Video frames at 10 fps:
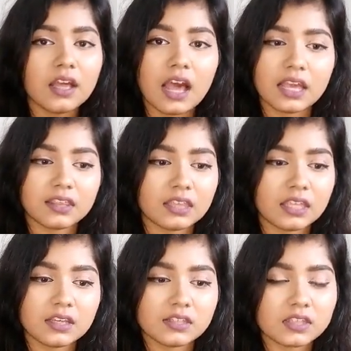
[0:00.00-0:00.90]
I
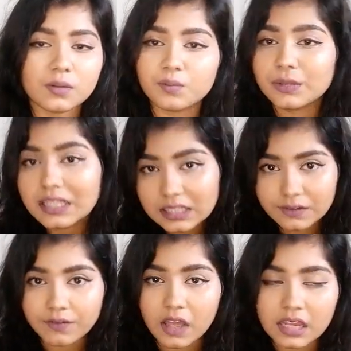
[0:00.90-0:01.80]
think it's completely
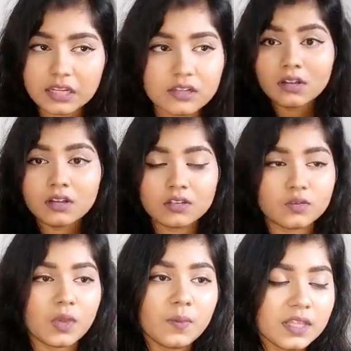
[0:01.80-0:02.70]
fine. So
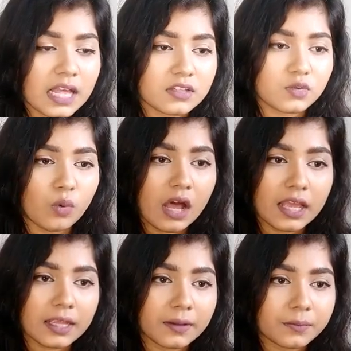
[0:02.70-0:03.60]
maybe that's
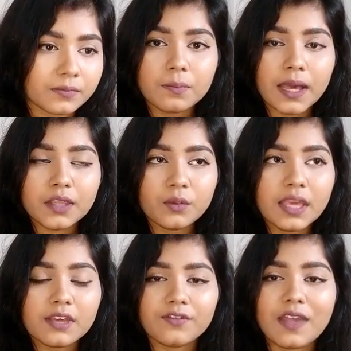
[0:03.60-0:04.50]
why. By the way,
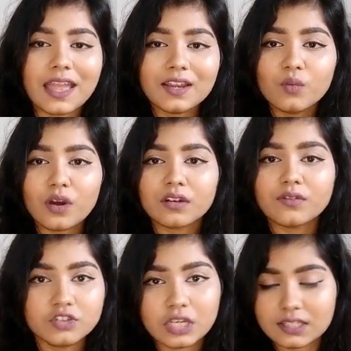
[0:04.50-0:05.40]
if anyone,
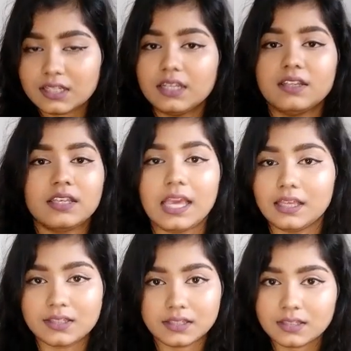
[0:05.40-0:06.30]
just in
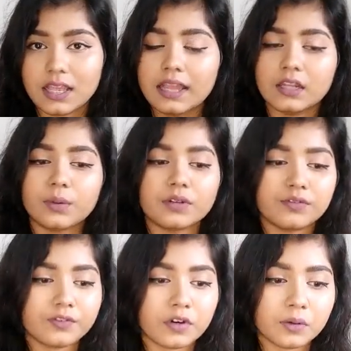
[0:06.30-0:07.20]
case, anyone
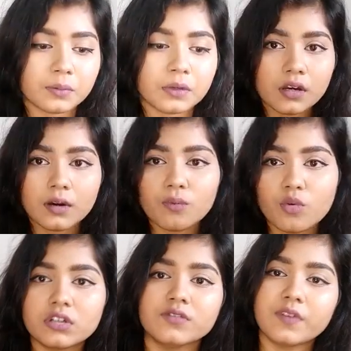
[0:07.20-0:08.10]
from a
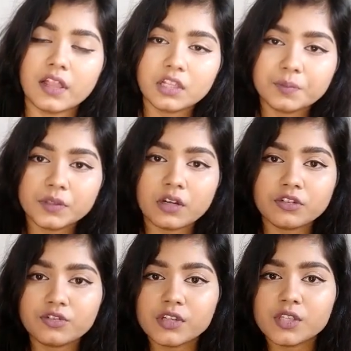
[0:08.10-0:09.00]
more developed
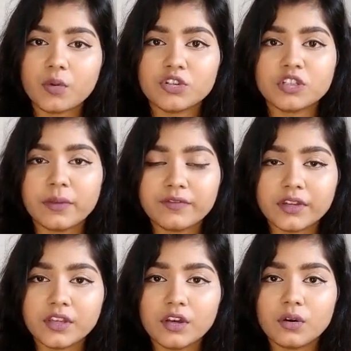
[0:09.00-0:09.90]
country is watching my
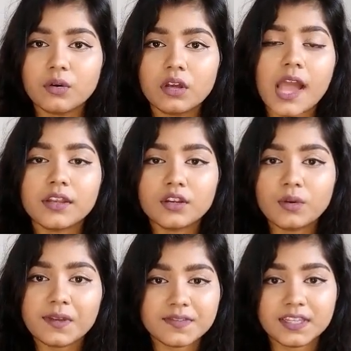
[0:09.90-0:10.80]
video, I know
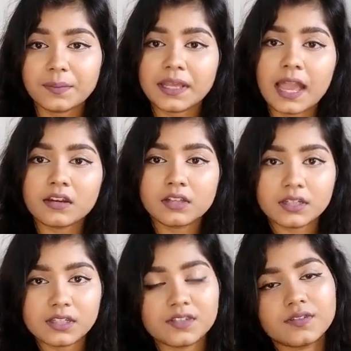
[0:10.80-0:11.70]
I've seen my
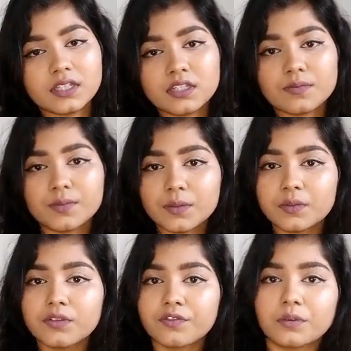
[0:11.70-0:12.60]
analytics, I've seen some
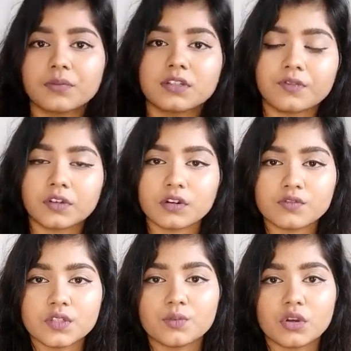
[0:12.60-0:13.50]
people from different
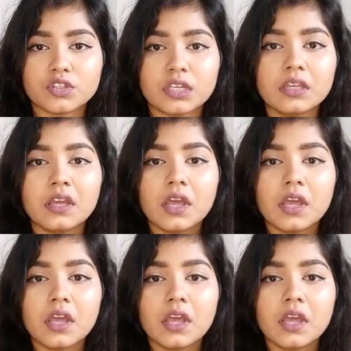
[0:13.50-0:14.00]
countries watching.